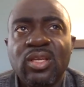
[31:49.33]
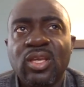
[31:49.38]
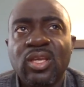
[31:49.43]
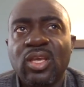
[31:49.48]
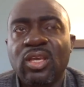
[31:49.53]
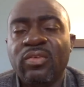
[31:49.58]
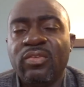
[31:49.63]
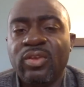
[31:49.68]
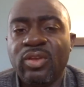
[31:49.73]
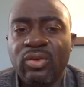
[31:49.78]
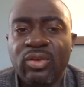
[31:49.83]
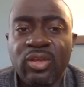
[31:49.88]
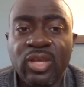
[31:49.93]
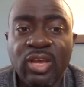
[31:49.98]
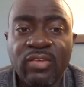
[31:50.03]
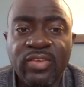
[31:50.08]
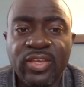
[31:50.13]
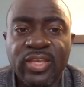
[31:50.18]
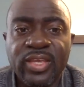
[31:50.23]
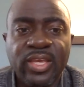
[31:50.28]
you
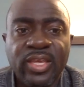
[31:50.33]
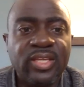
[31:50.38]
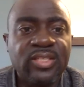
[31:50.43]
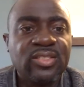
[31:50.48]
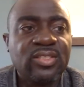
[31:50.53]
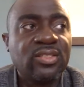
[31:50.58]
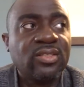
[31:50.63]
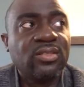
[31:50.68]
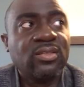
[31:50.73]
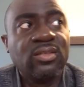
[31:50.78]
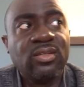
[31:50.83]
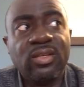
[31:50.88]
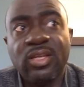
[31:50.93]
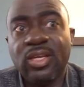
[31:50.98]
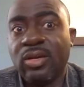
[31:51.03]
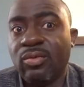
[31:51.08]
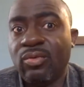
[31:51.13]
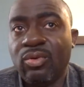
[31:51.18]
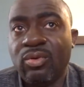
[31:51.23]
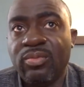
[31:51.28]
have a guest,
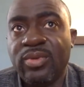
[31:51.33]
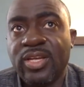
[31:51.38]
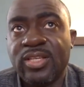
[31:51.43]
their room